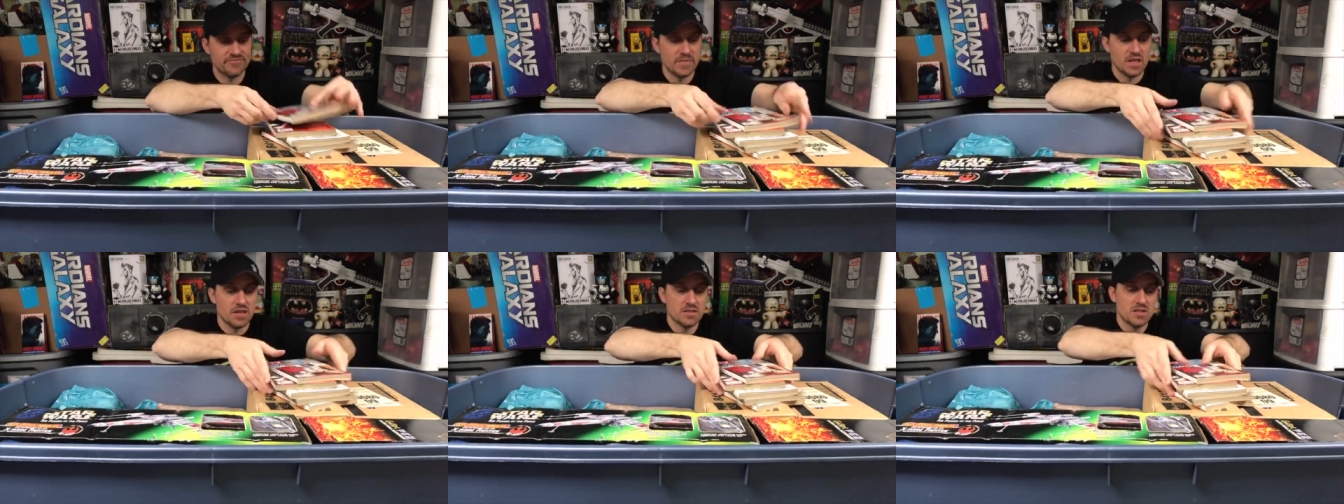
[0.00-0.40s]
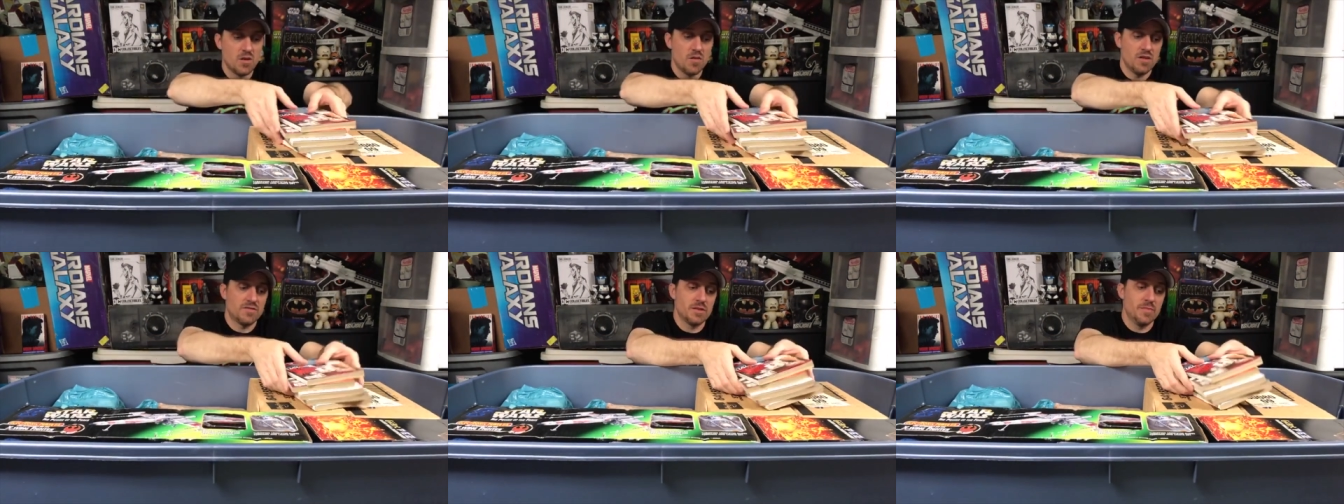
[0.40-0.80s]
So
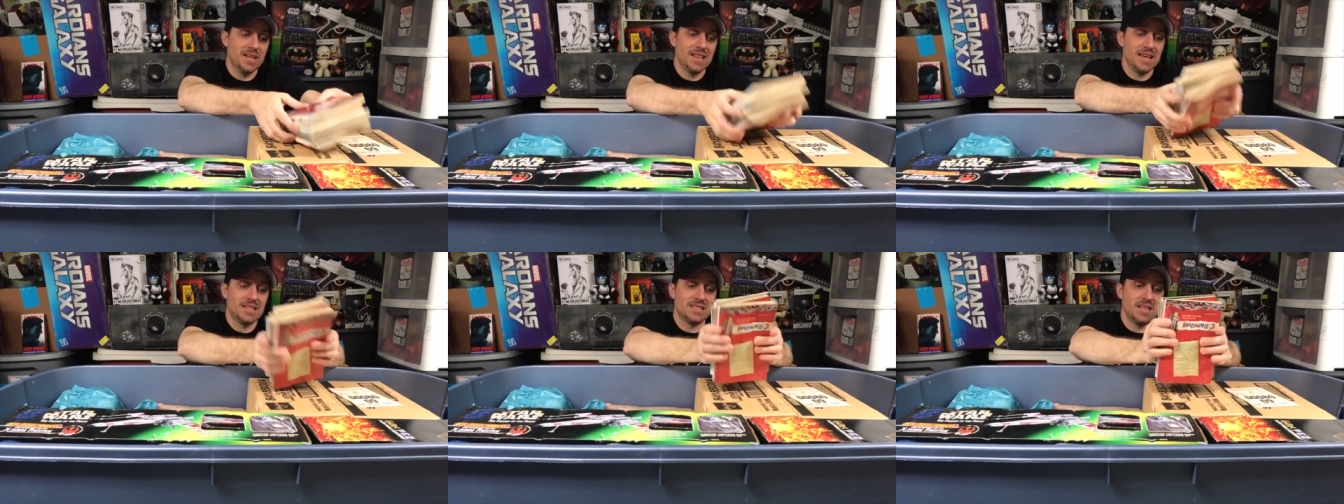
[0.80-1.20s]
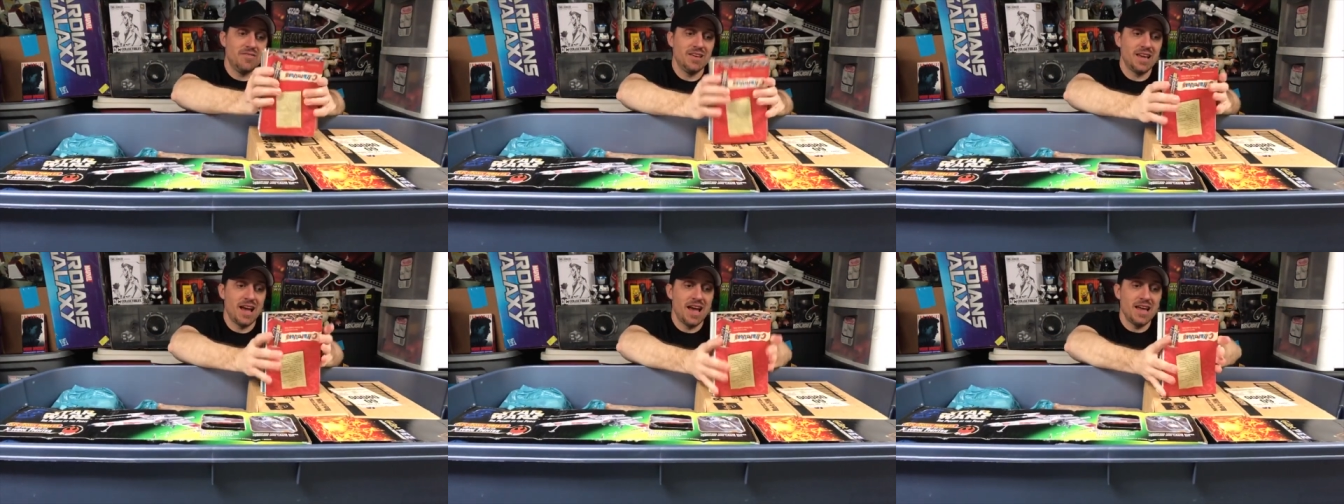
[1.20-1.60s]
if somebody likes TV
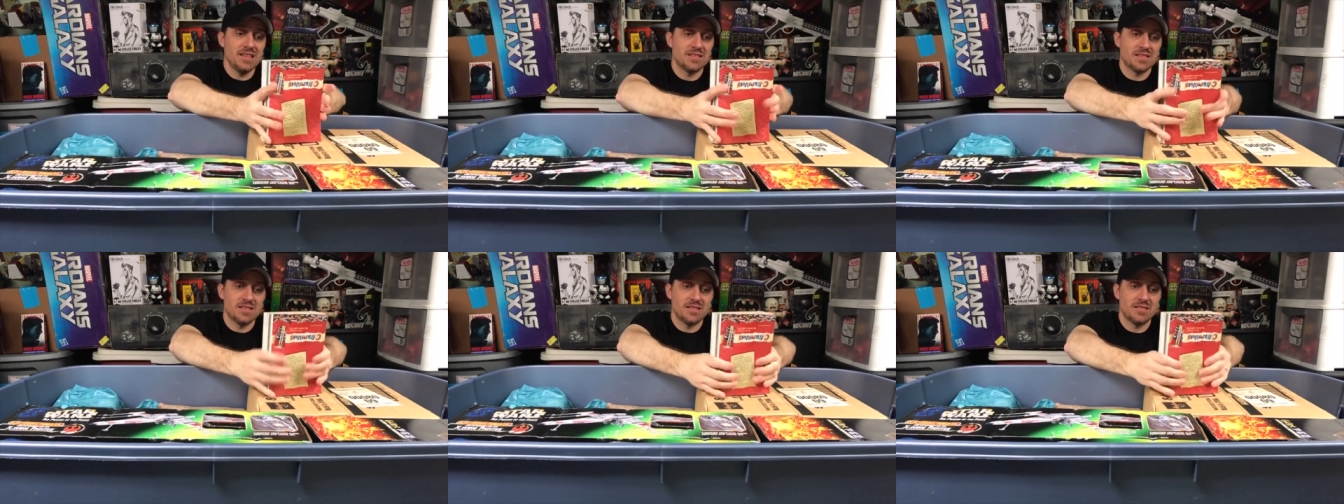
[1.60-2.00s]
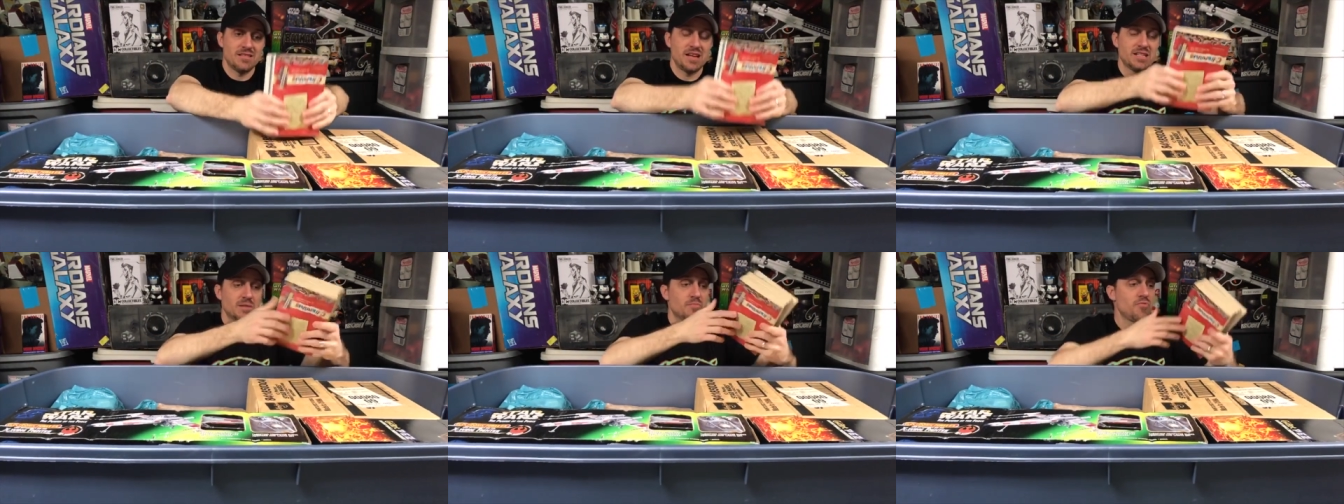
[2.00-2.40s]
guides, I
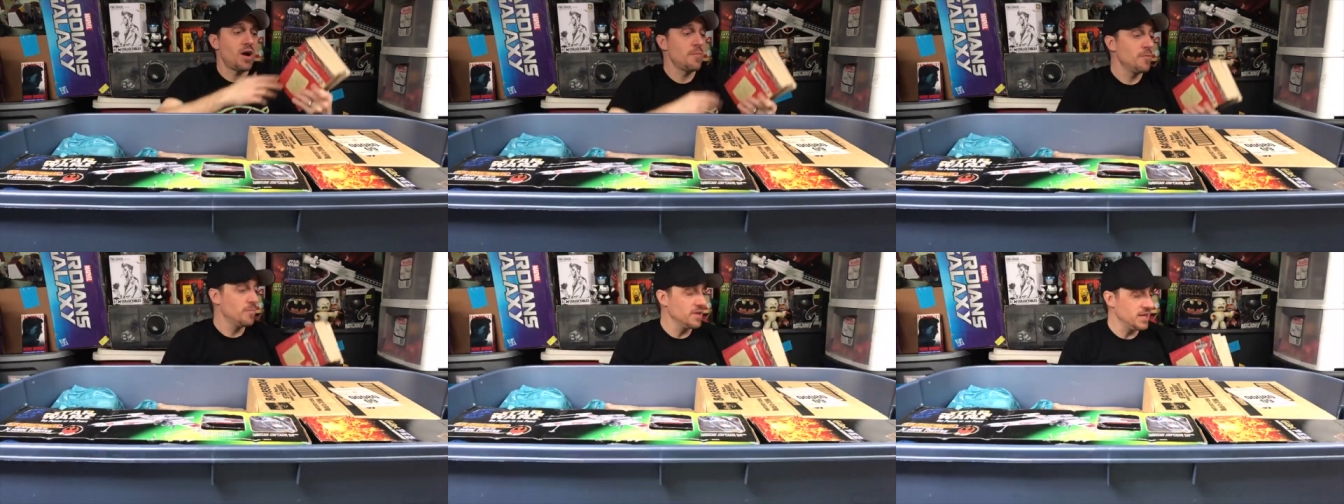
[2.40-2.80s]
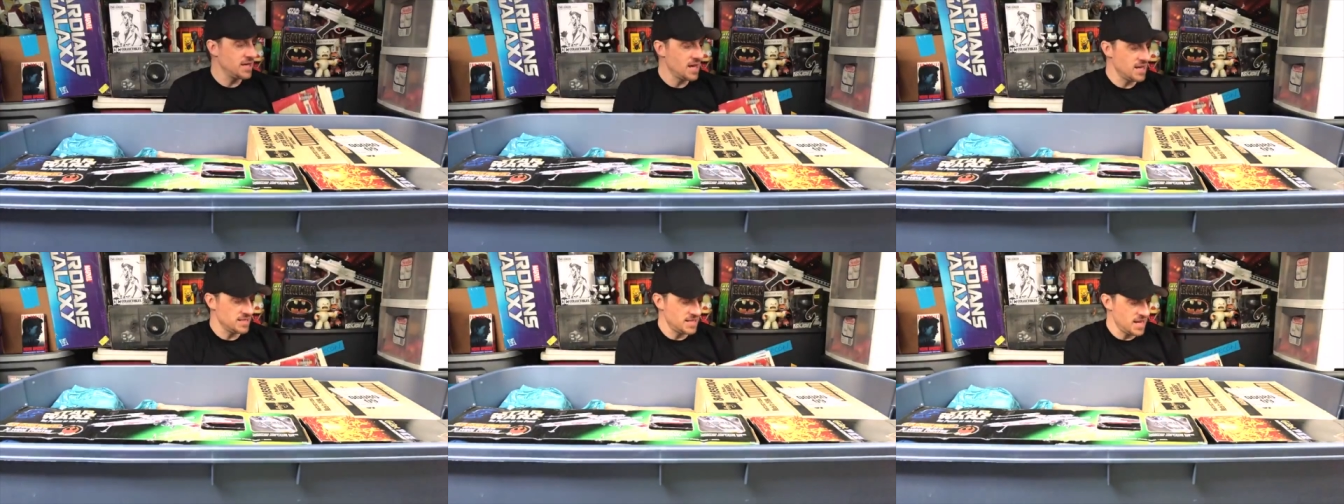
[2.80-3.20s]
should probably
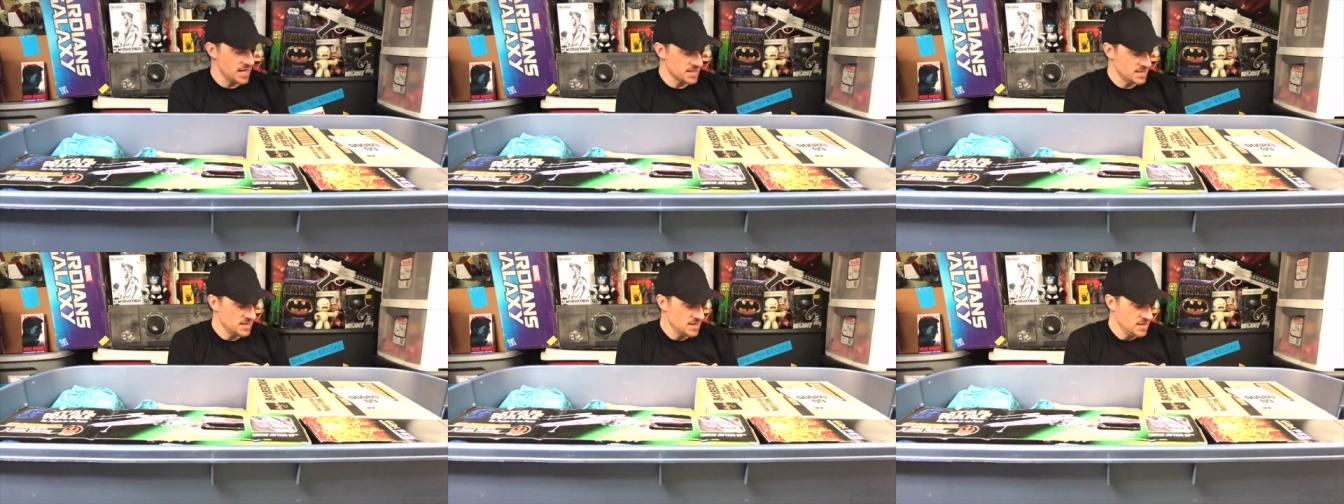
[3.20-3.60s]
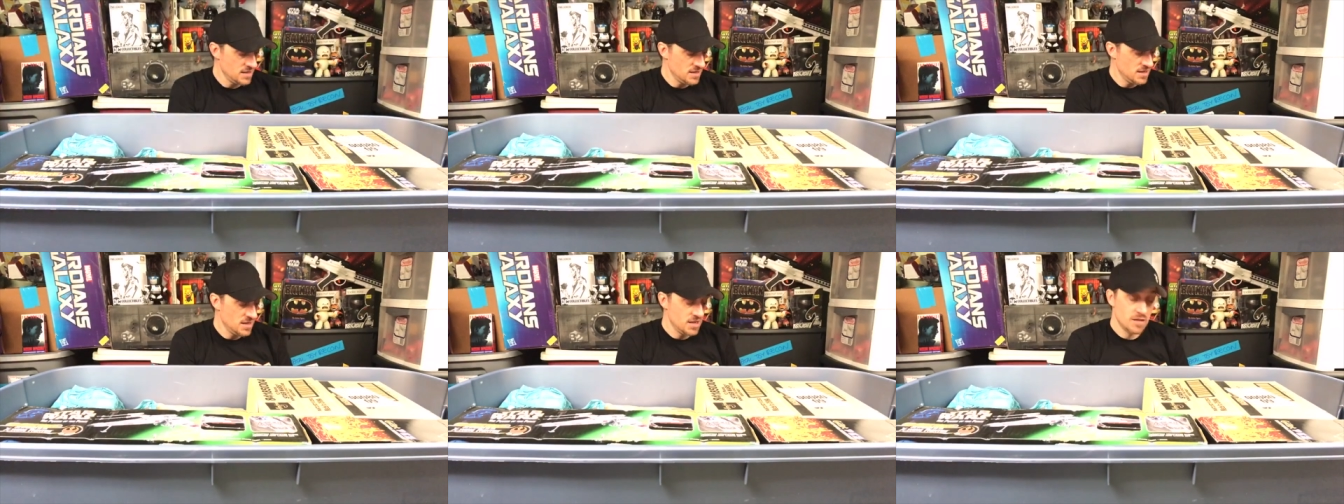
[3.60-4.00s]
contact
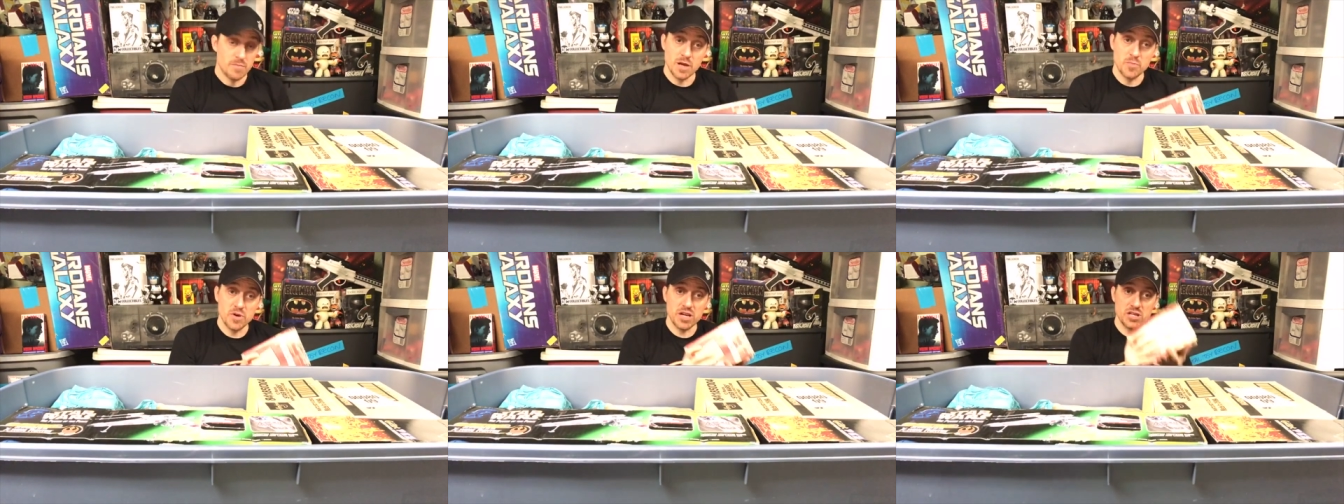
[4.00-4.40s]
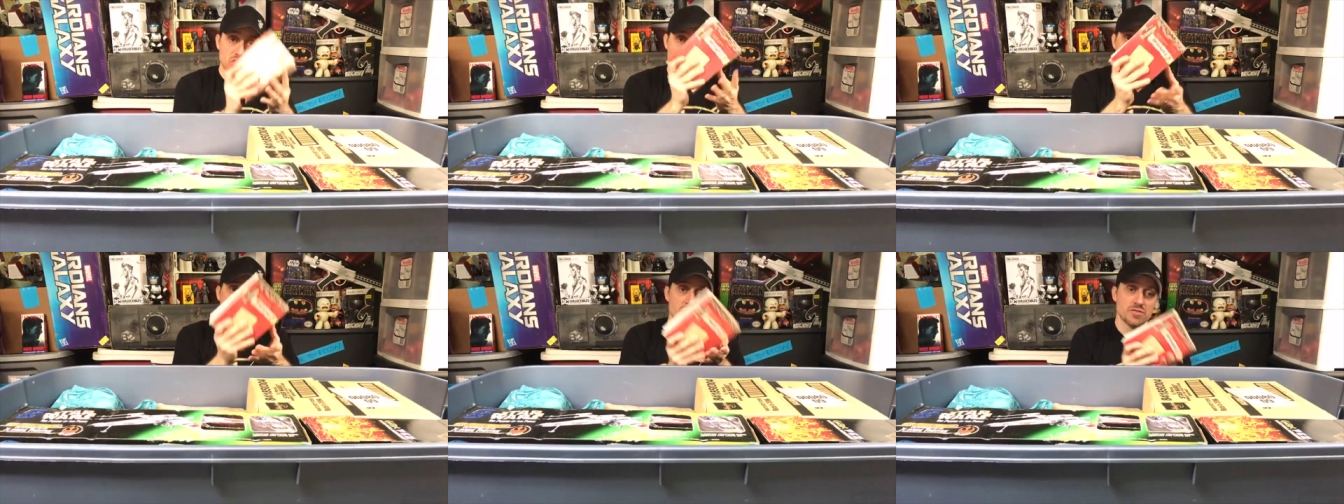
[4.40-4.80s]
my buddy
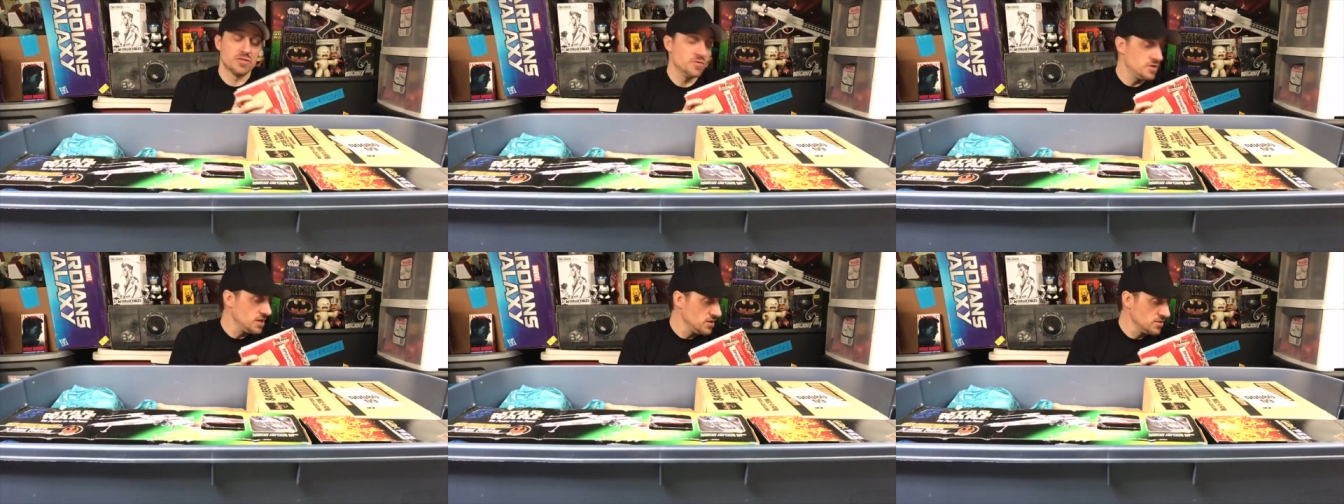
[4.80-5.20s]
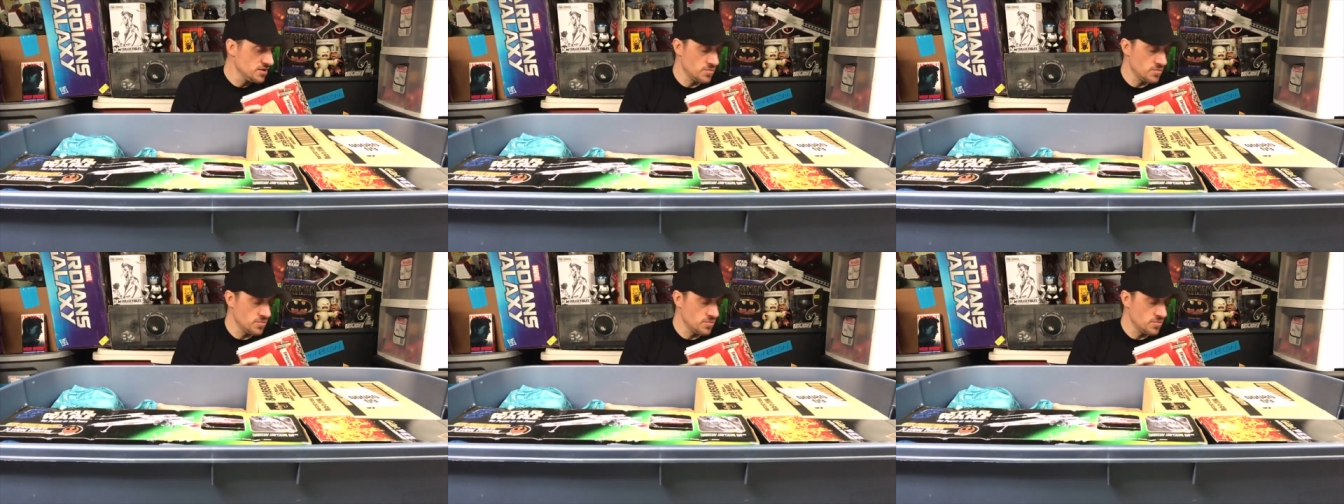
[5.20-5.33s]
Charles, who deals